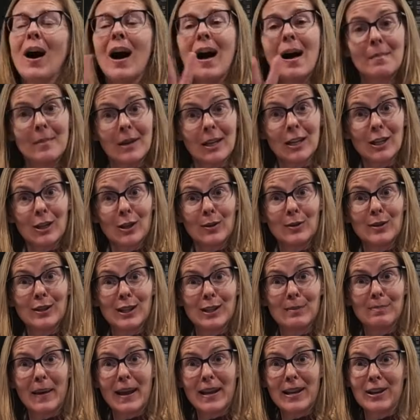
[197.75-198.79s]
I'm going to use
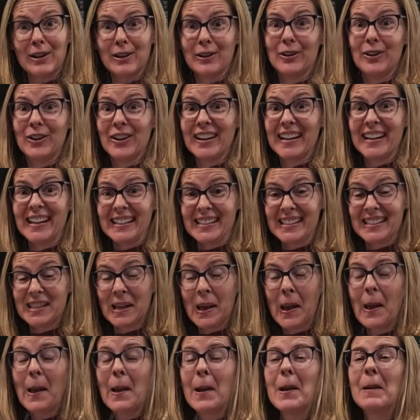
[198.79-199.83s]
this bacon grease
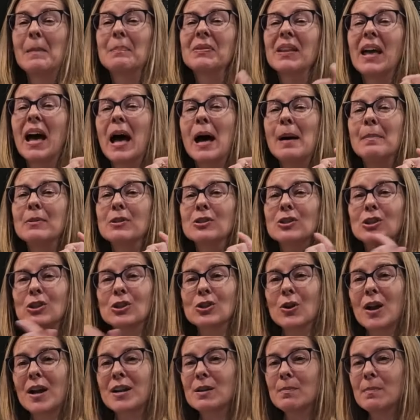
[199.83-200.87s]
to
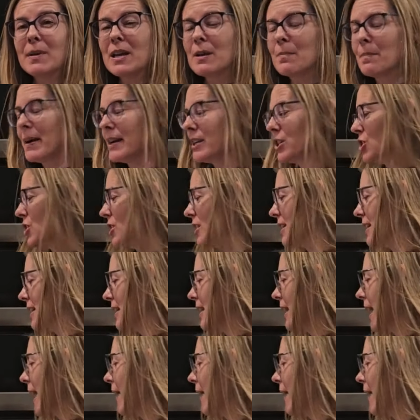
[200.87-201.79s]
try to make my chicken.